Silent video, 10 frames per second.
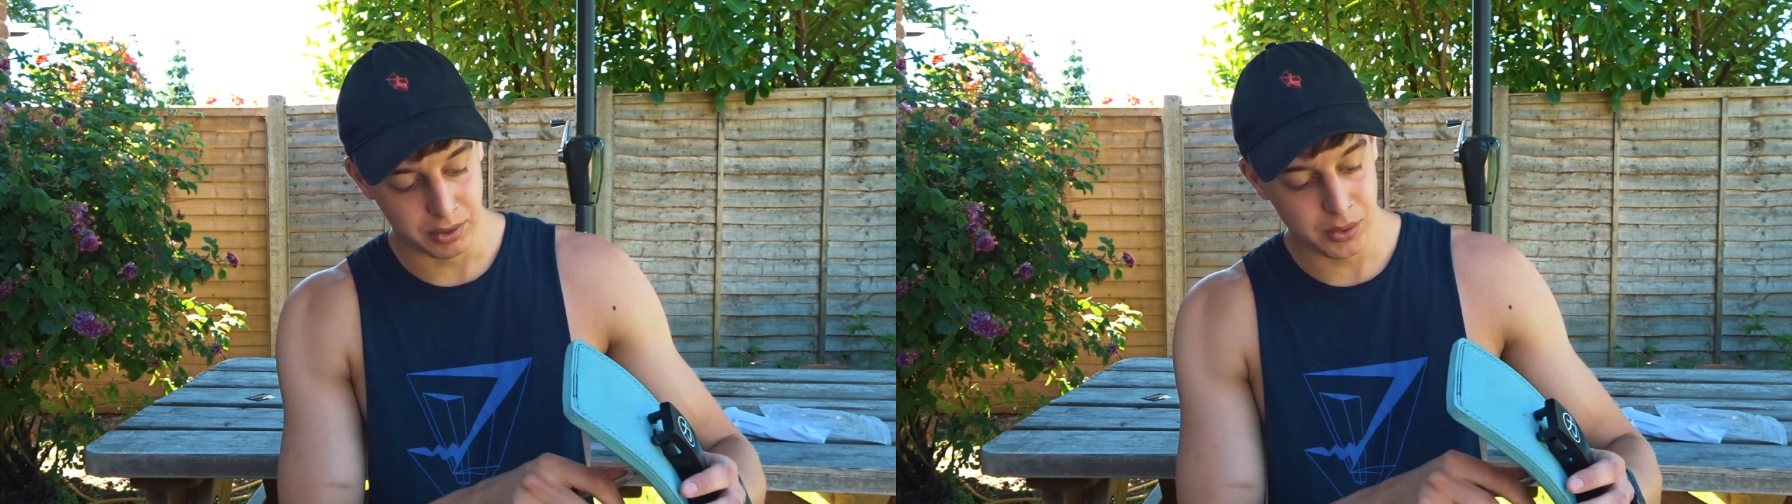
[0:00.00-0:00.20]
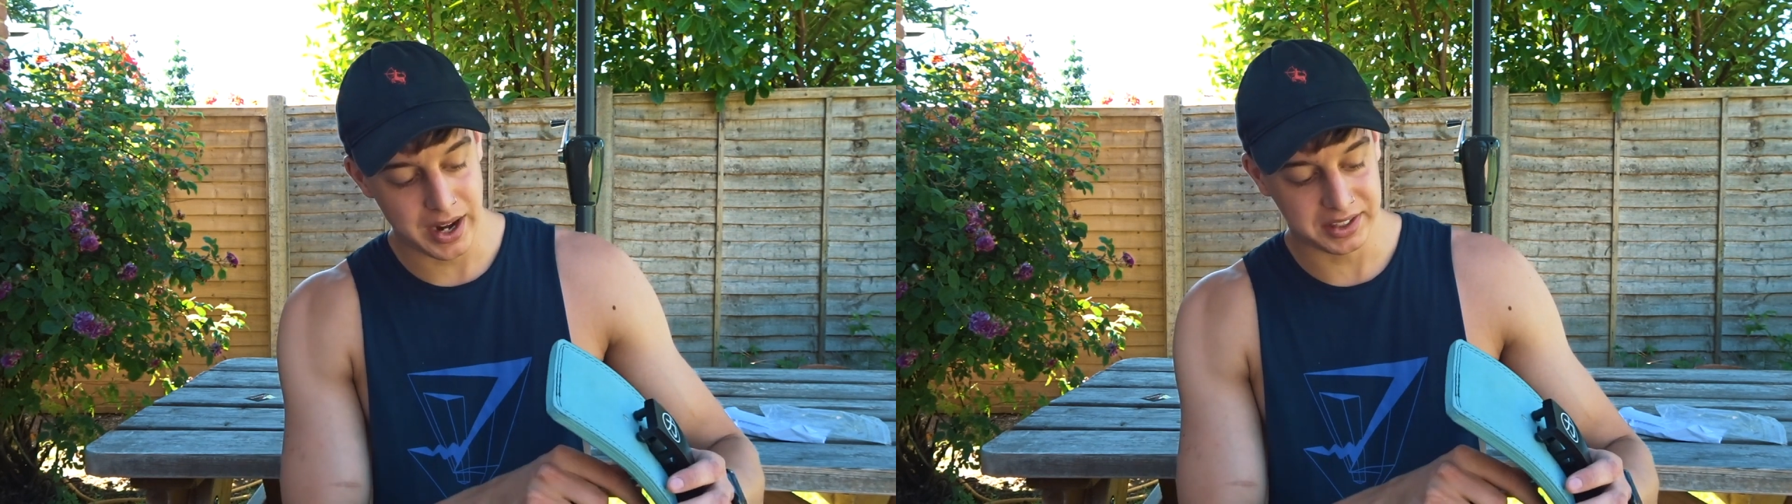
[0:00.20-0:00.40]

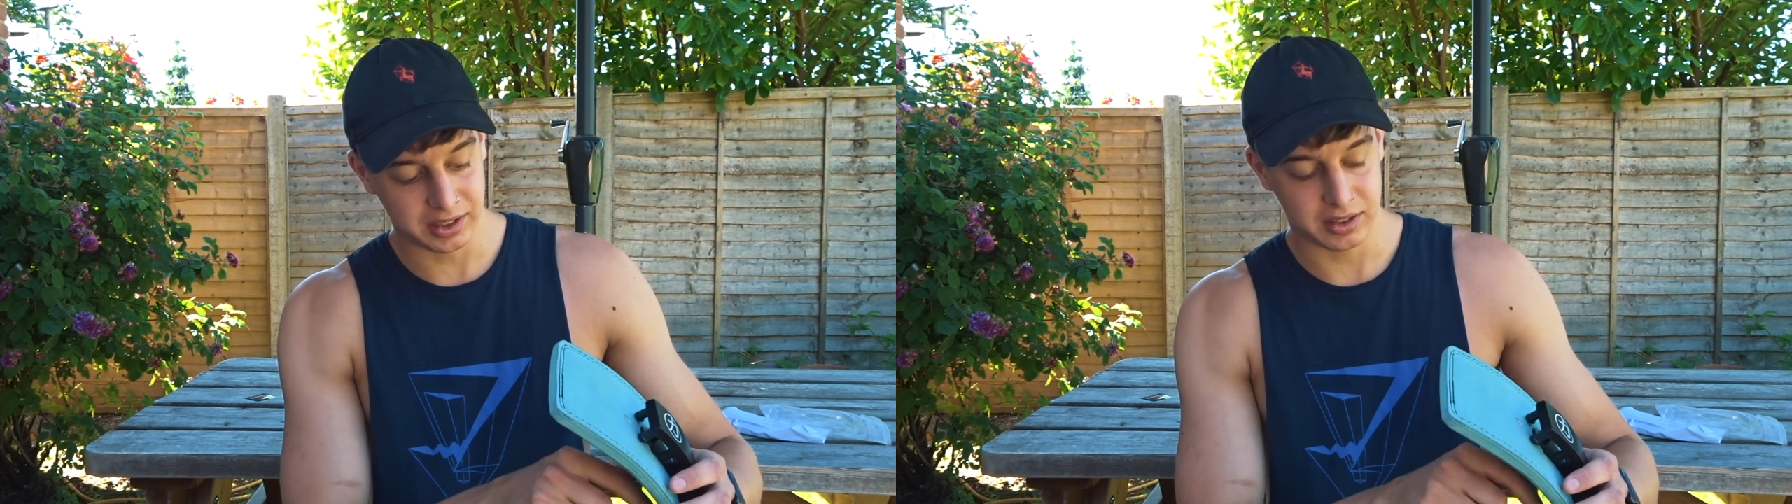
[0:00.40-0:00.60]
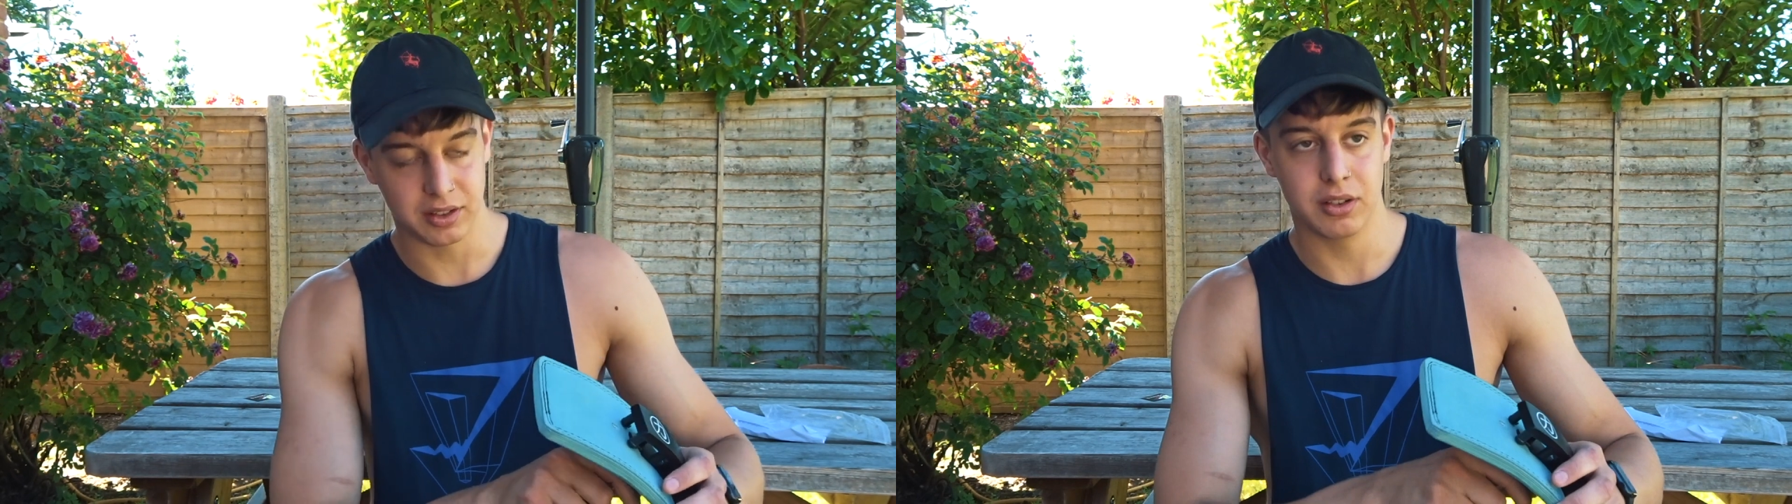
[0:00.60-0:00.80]
my waist
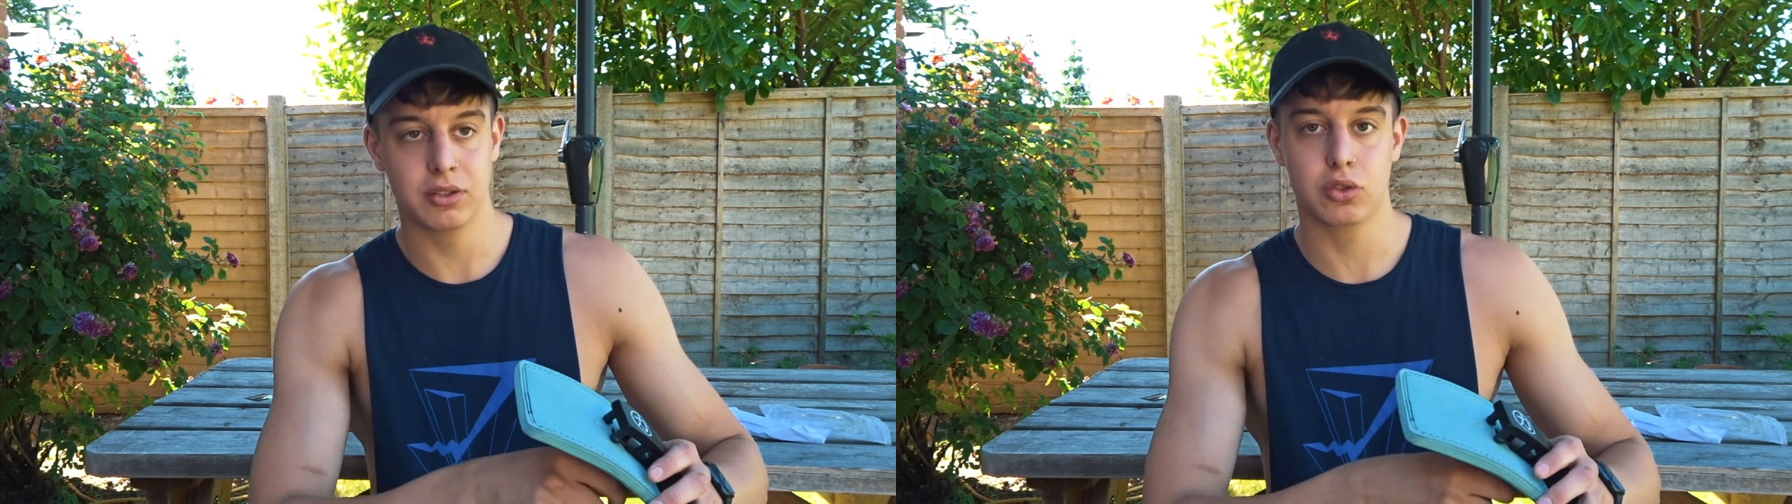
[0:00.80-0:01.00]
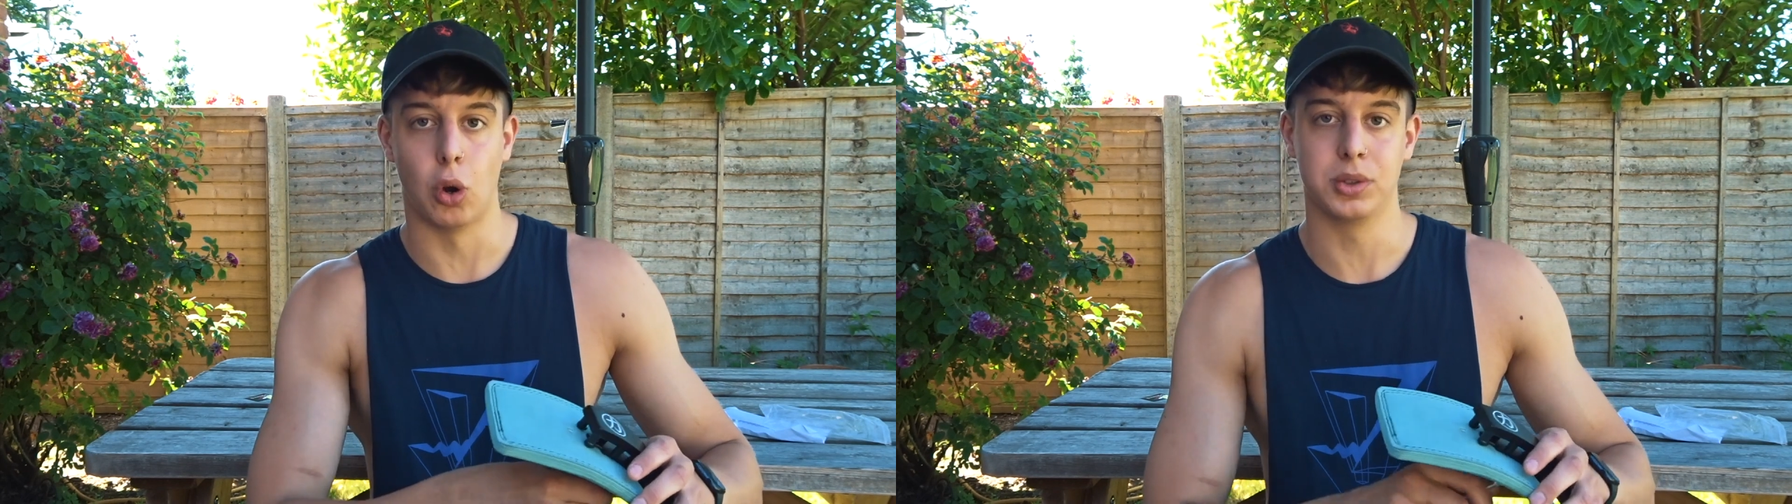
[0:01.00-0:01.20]
has
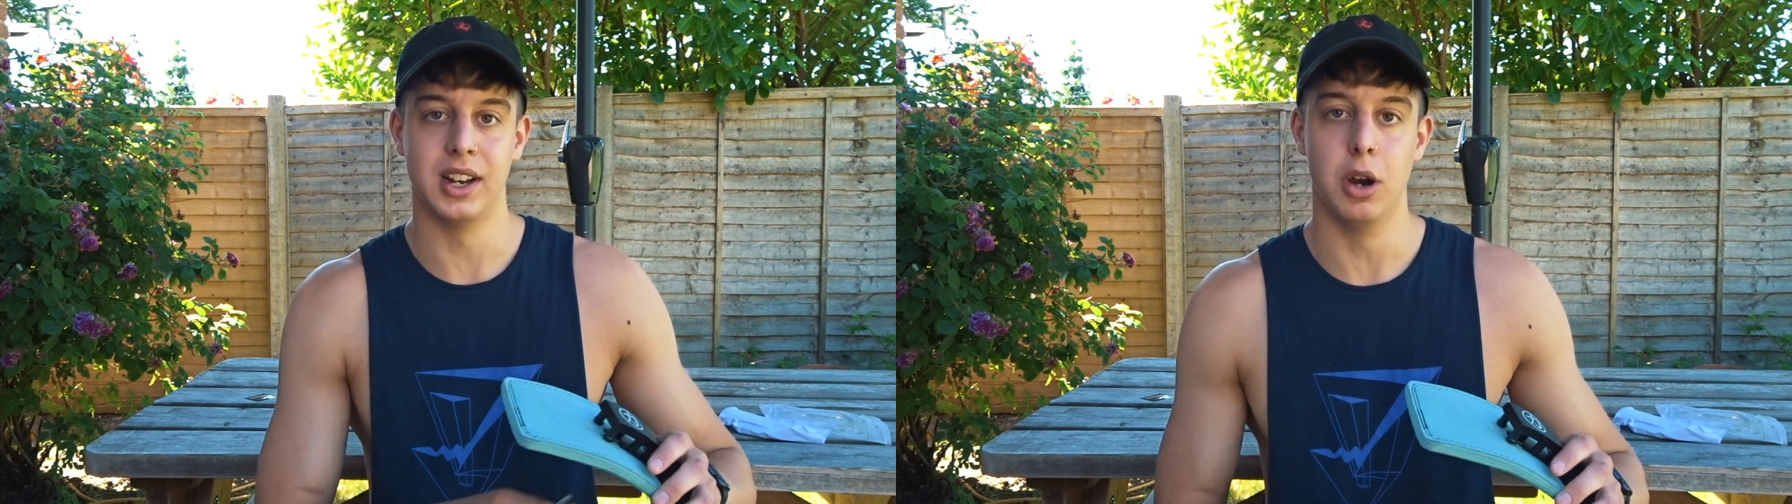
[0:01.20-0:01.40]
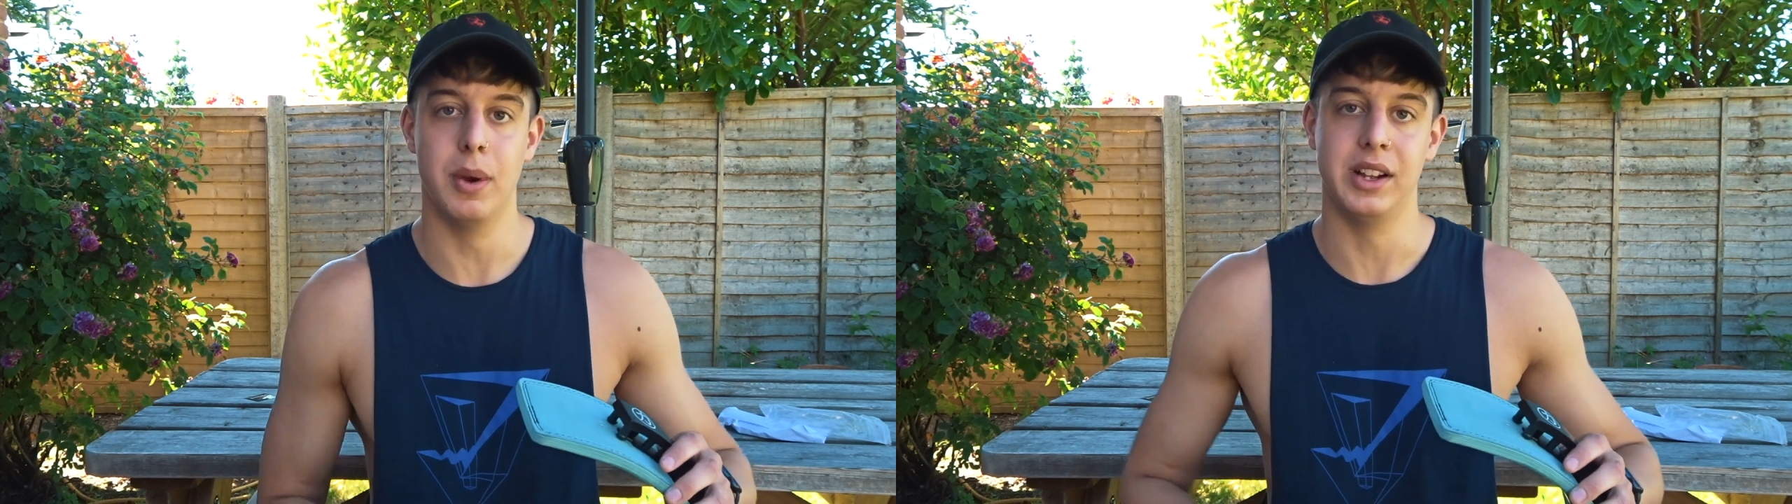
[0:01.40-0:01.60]
dropped a
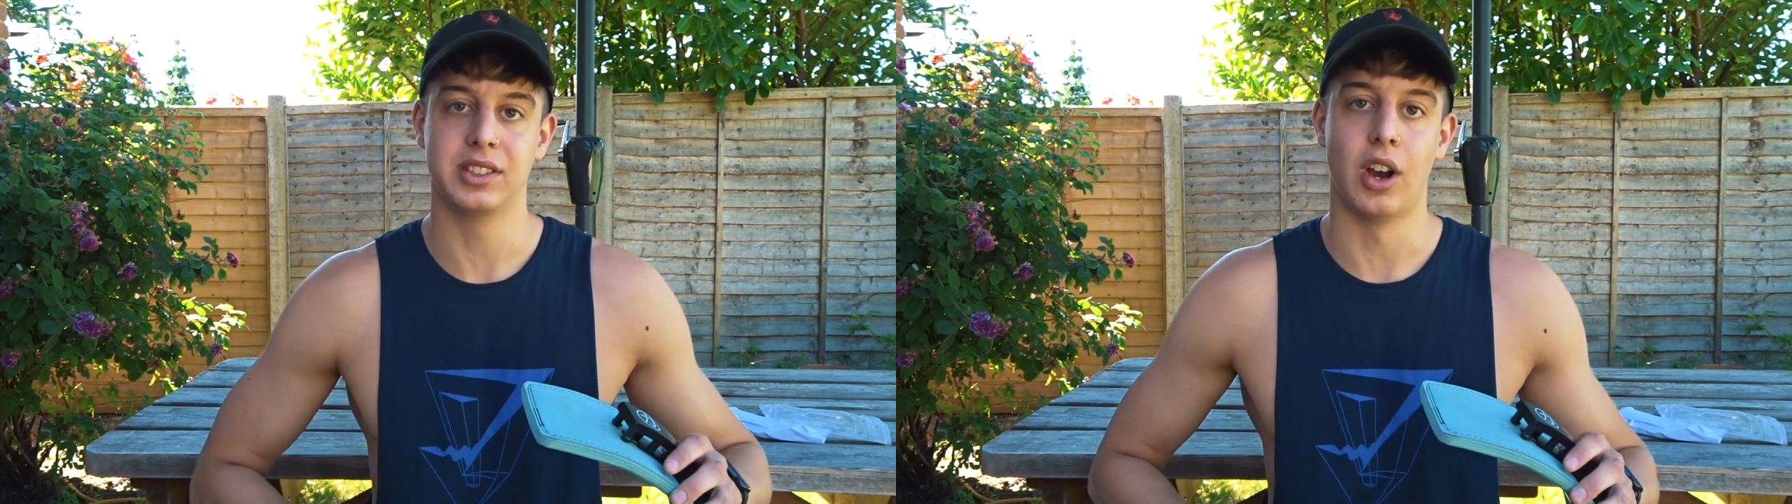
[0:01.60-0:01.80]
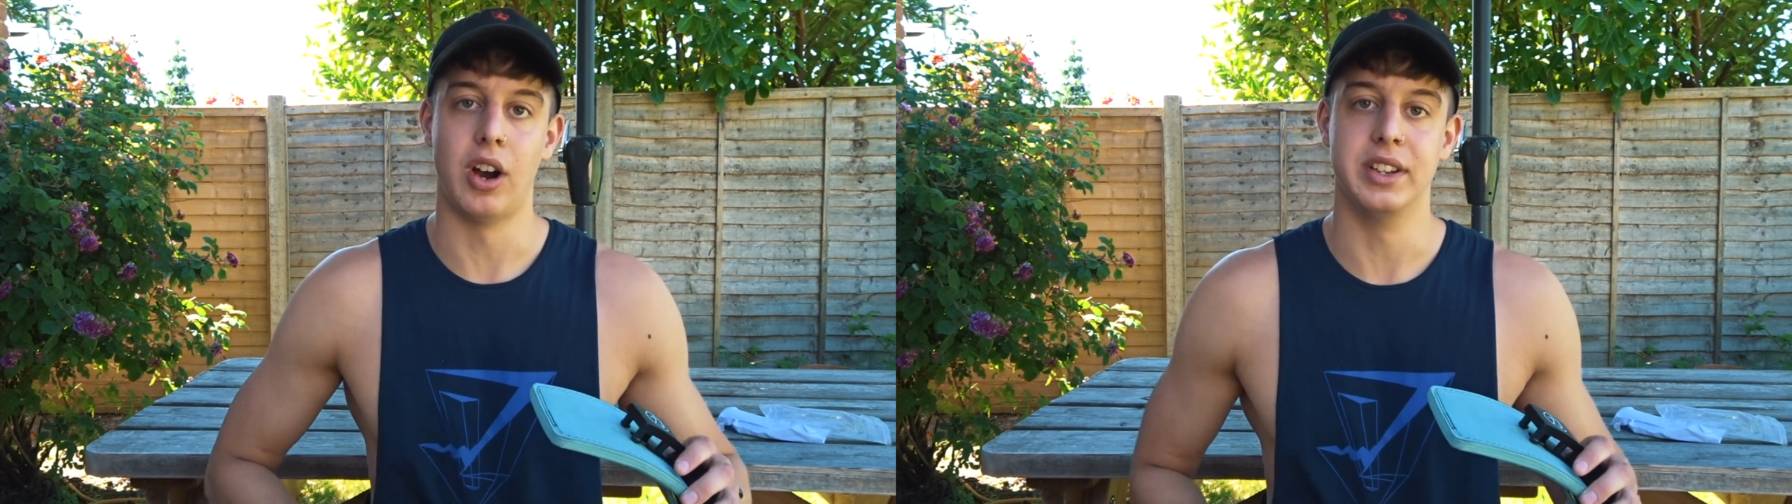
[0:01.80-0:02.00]
little bit of
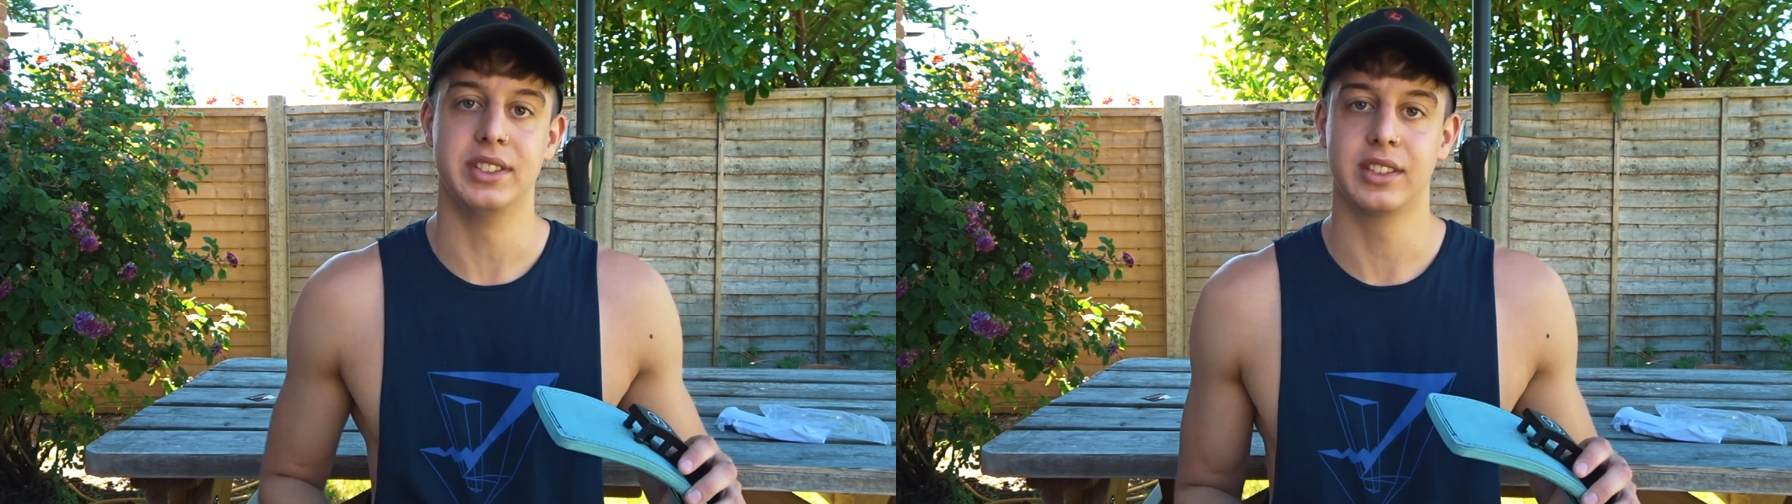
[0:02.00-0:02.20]
size,